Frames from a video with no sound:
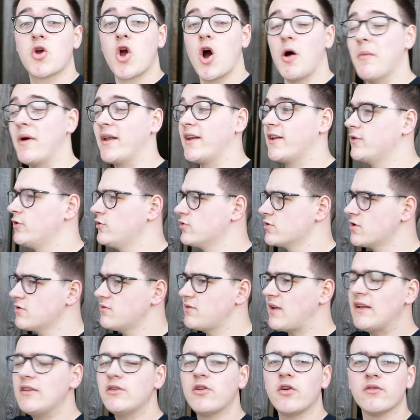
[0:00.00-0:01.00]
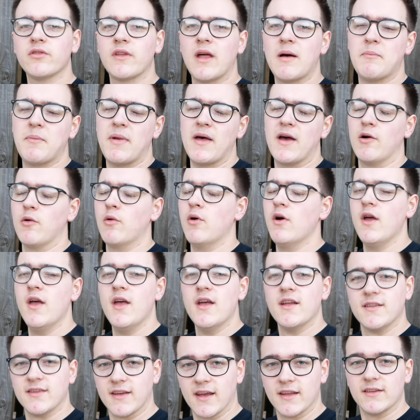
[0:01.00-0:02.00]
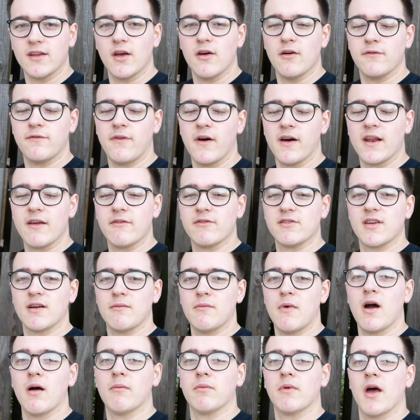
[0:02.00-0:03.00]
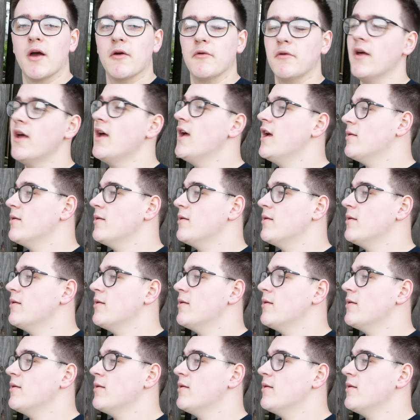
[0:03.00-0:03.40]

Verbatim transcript: comment, and also ding dong that bell to get notified every time I upload.